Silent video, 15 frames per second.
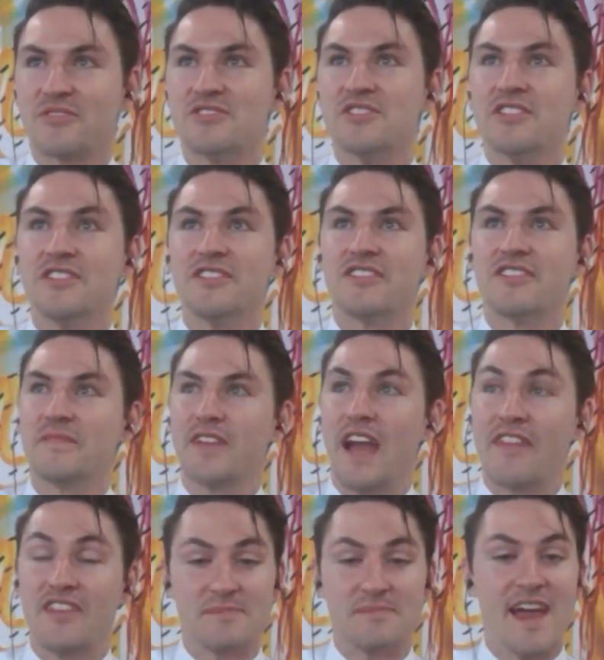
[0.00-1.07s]
students
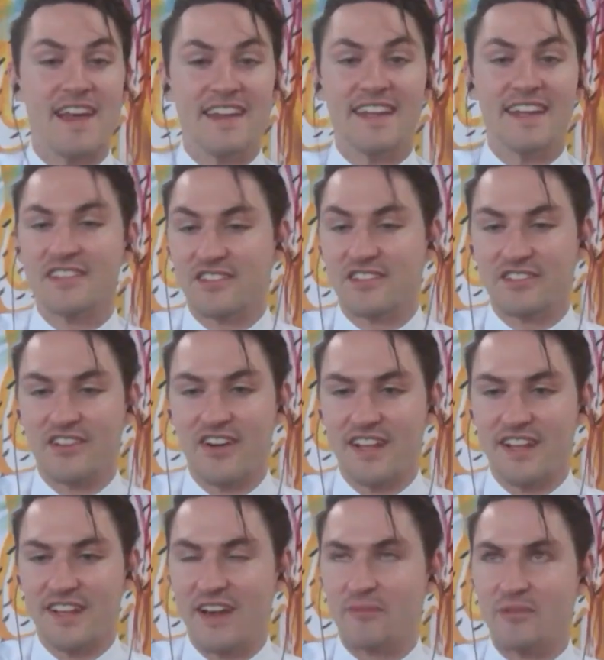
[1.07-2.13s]
at the Japan English
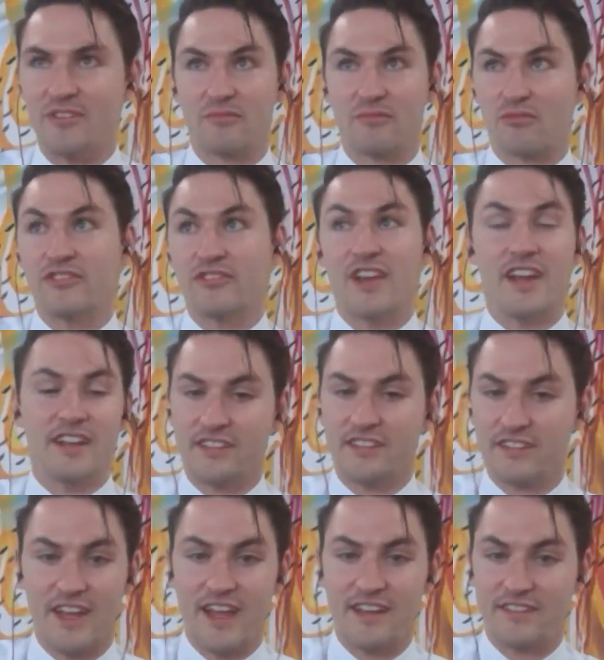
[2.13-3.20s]
Society, and that was a resounding
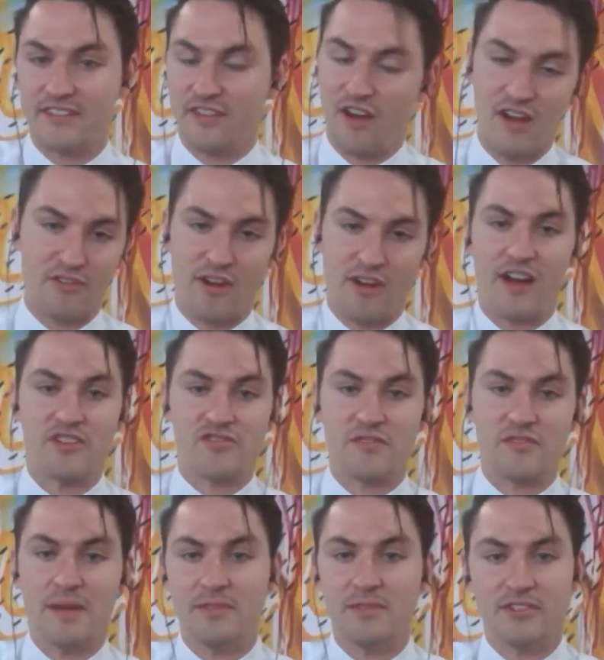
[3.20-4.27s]
success. Over
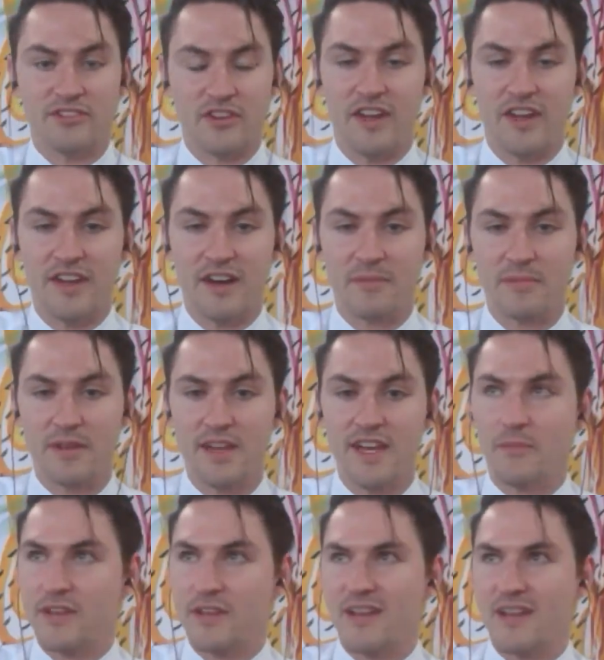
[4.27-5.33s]
100 members signed up.
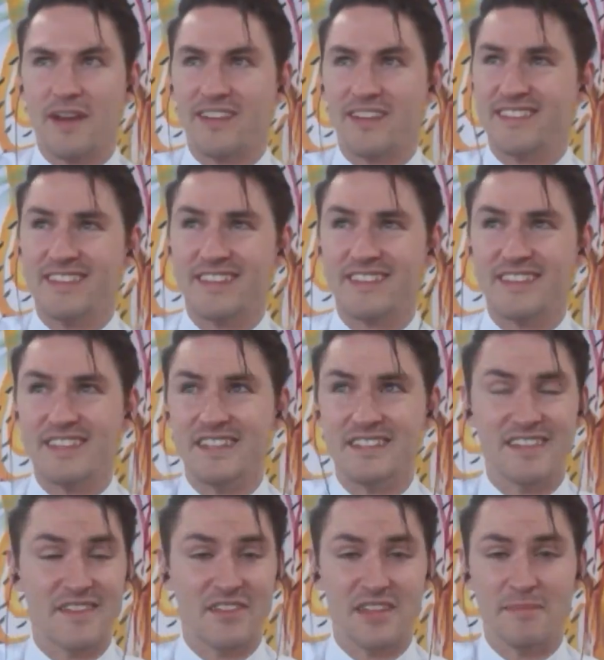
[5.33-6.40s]
We had about 60,
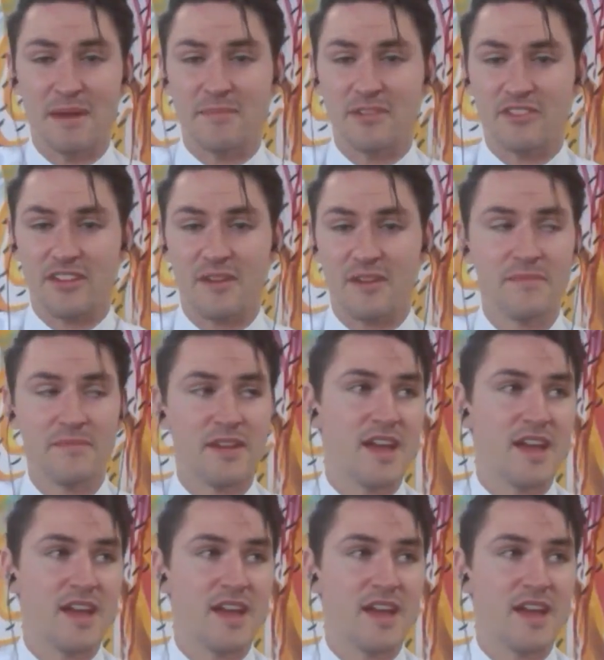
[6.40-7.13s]
70 members come,